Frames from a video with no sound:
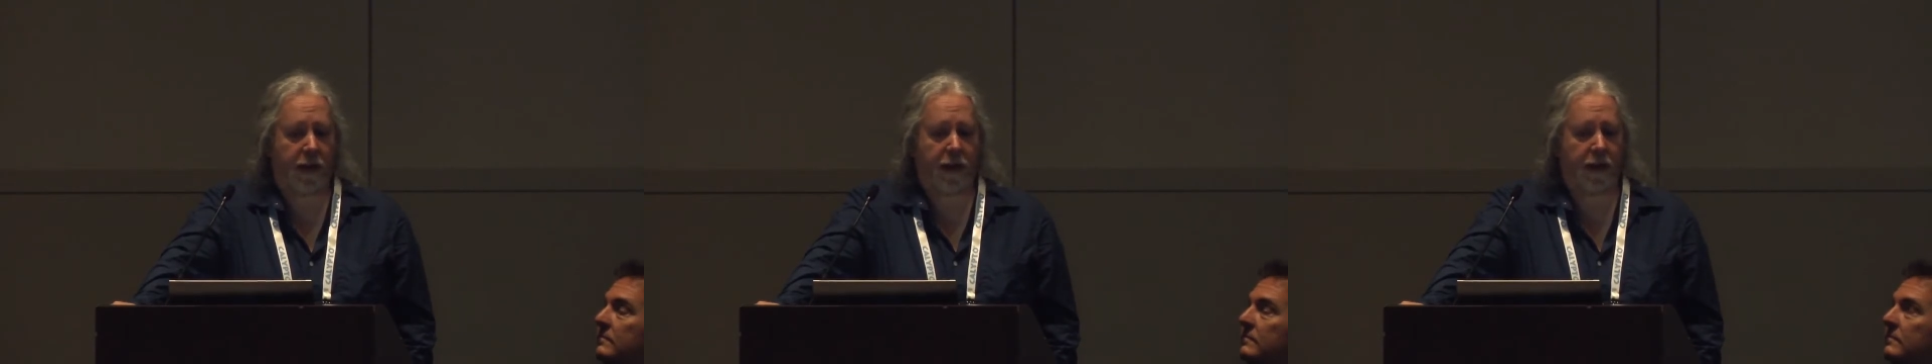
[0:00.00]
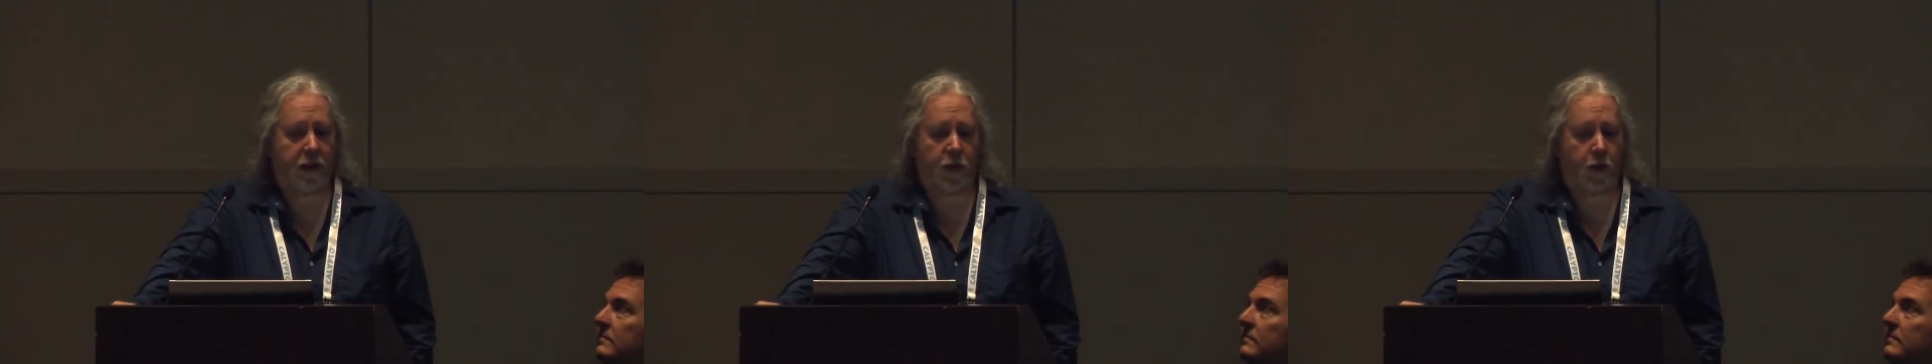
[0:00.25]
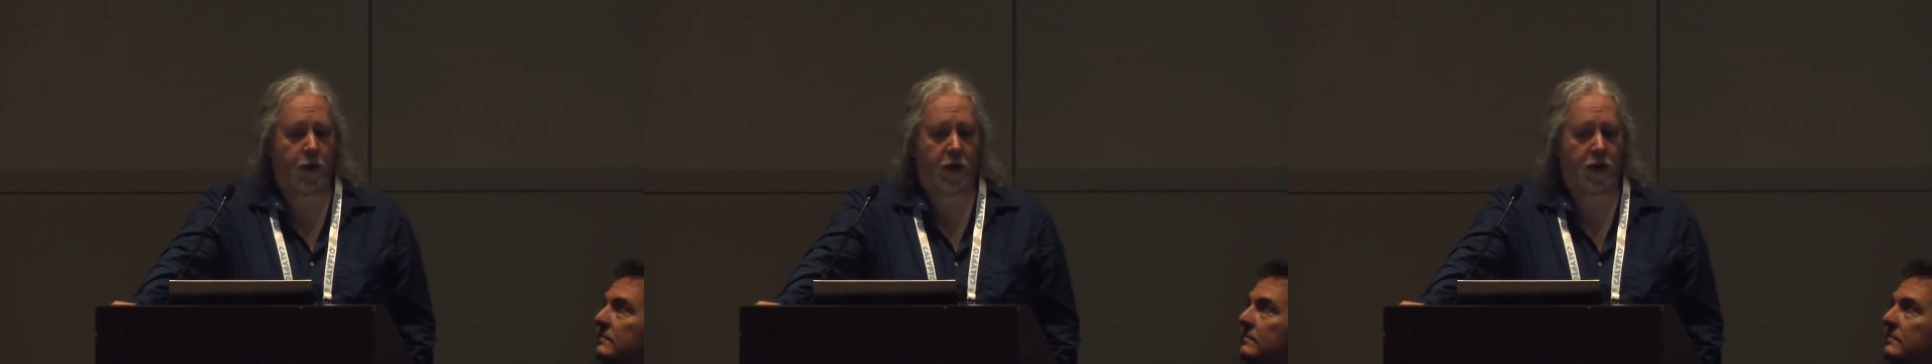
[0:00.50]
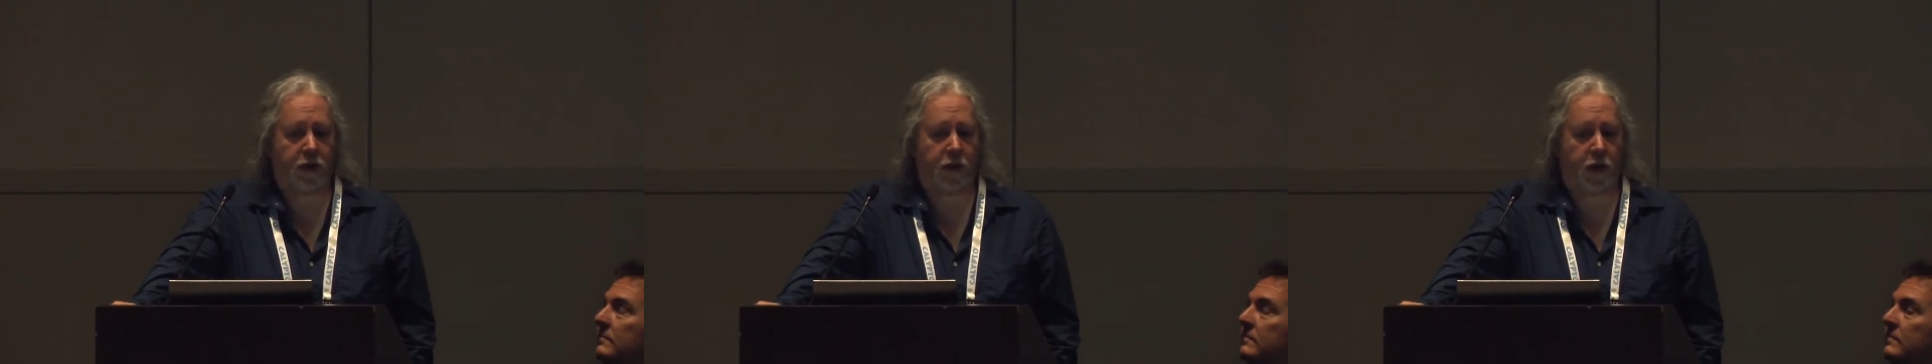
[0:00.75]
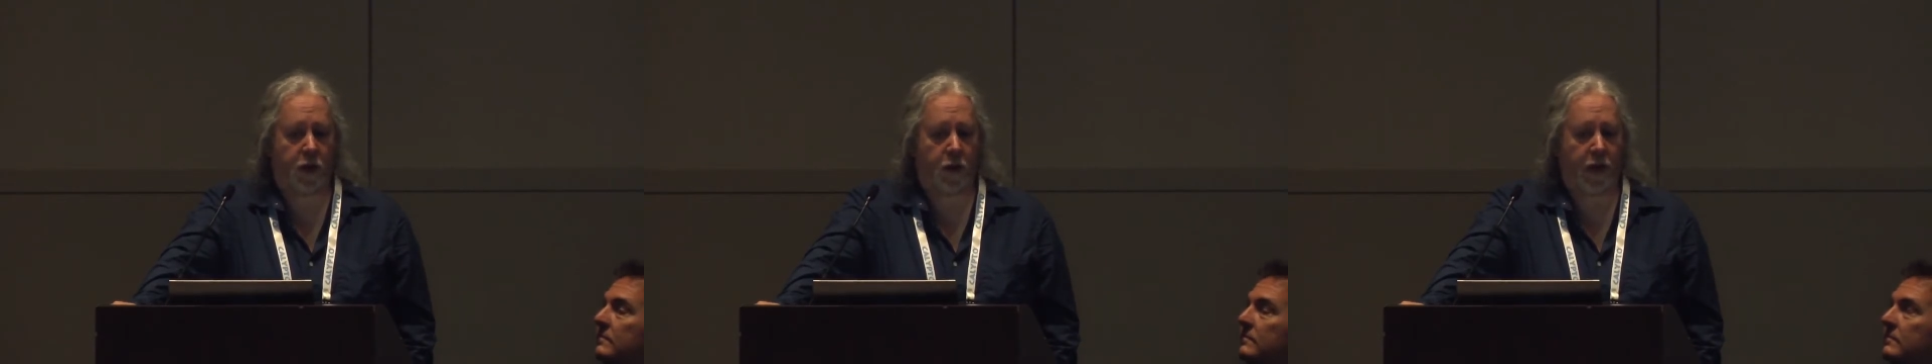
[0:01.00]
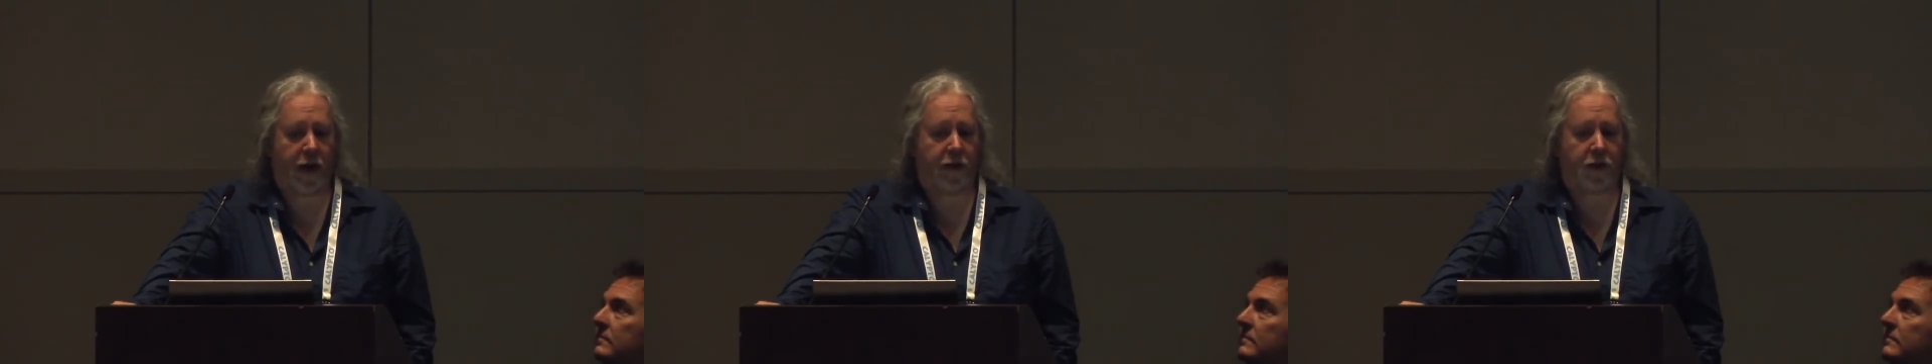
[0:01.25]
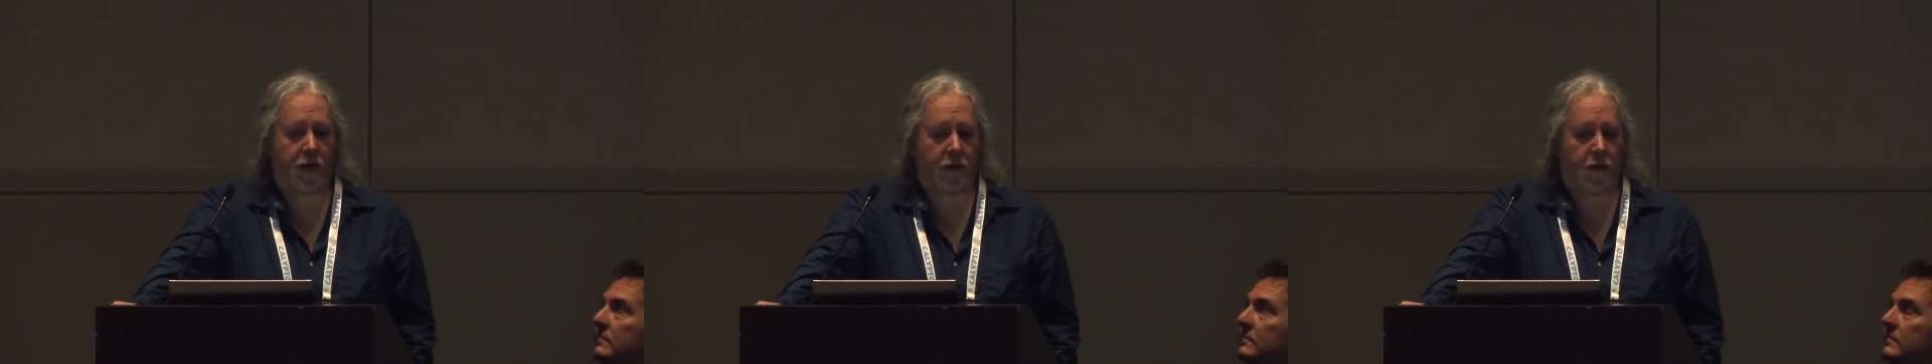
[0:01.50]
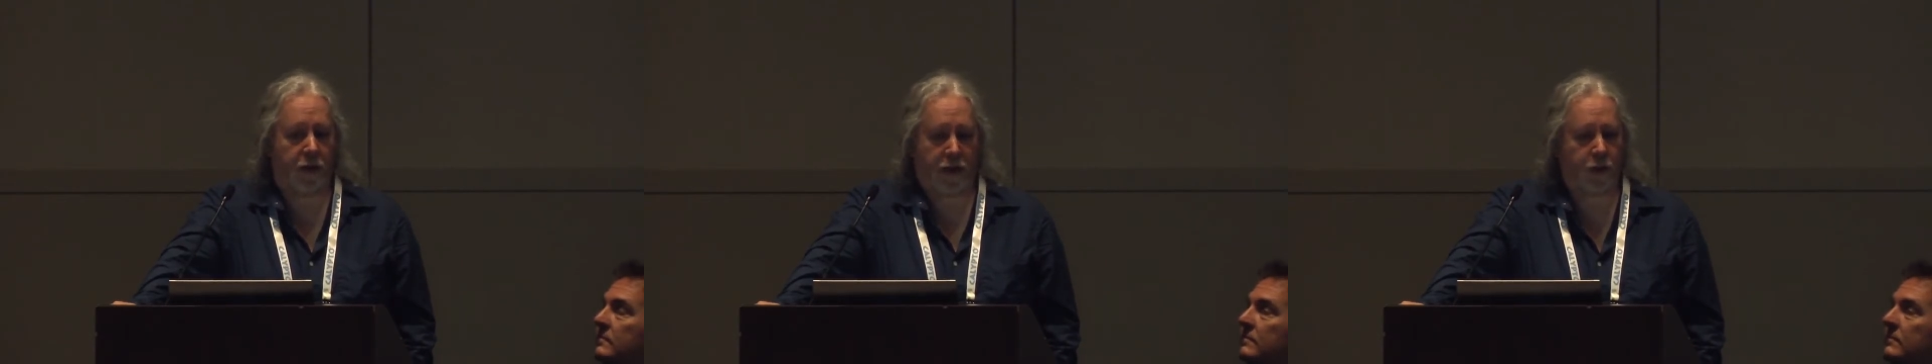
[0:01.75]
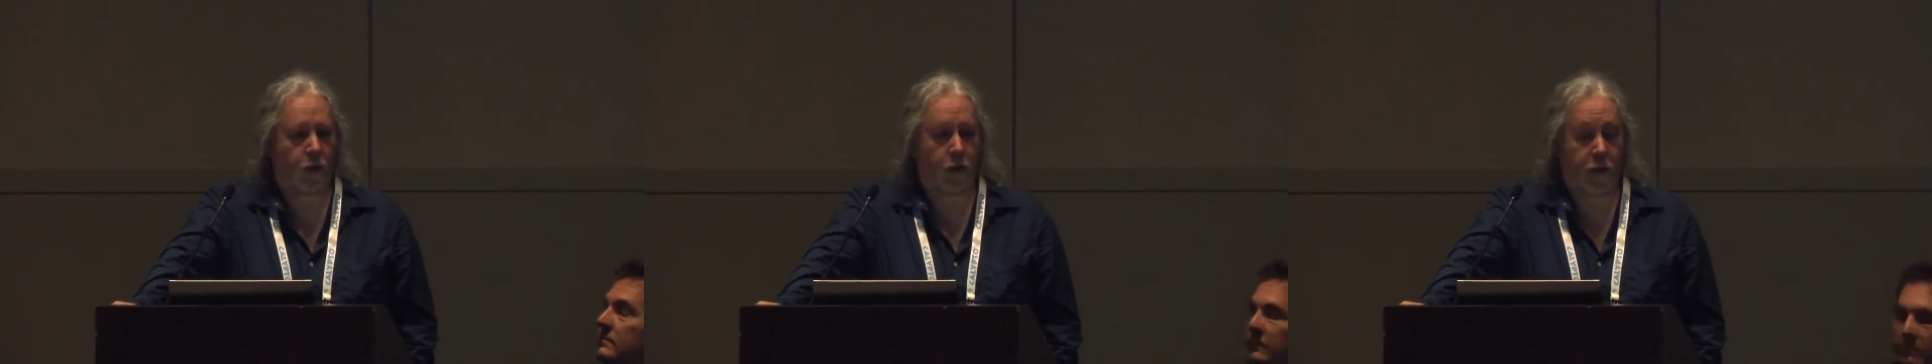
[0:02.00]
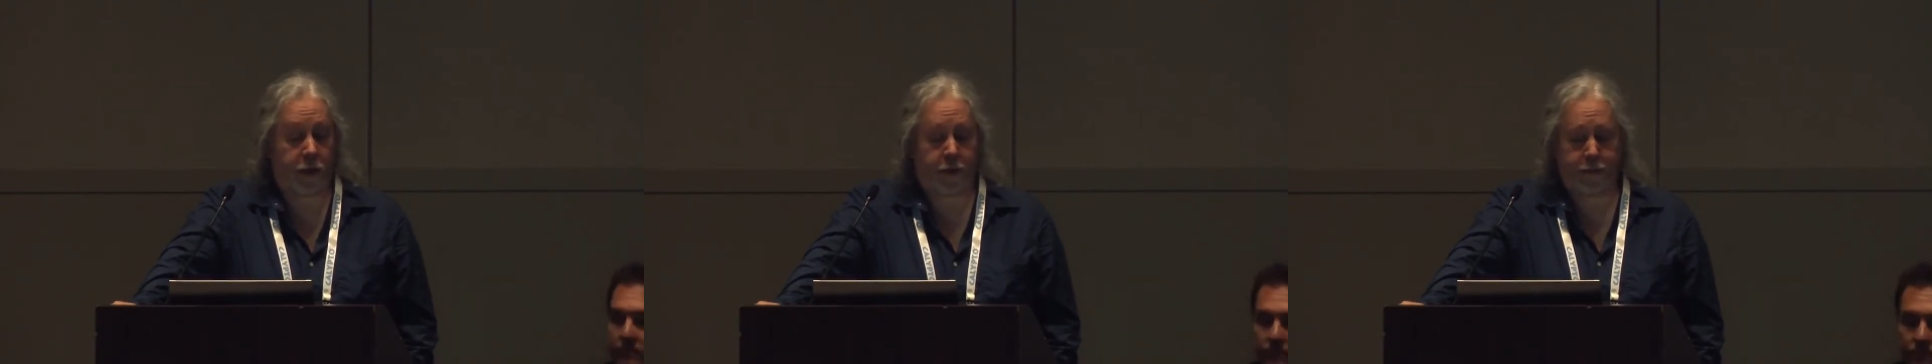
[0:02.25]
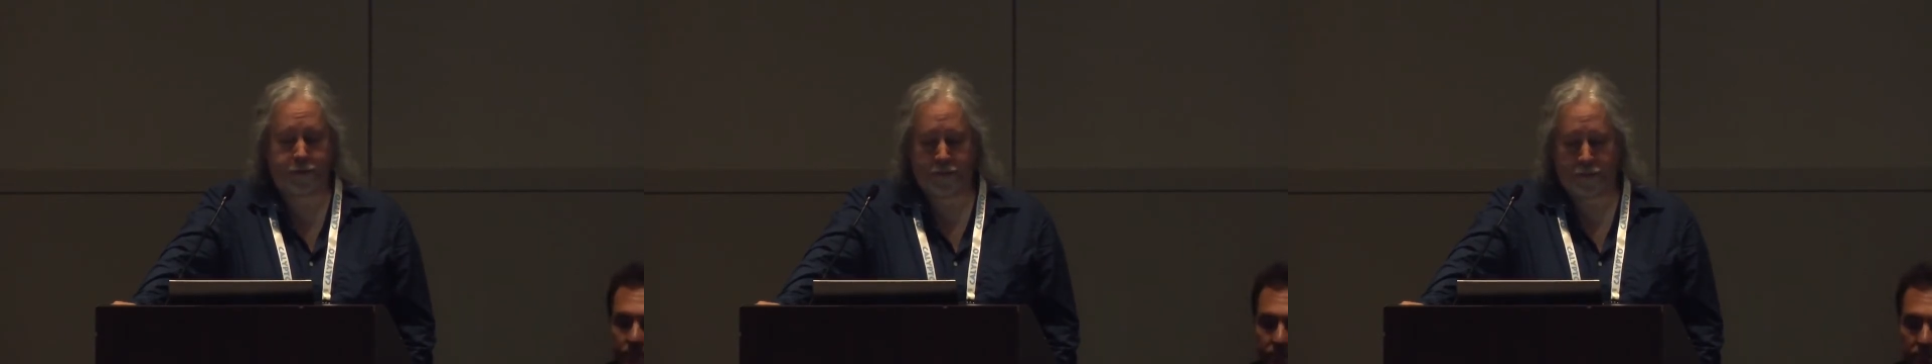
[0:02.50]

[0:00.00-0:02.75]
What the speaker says: That needs new products to go after them. That's what we do.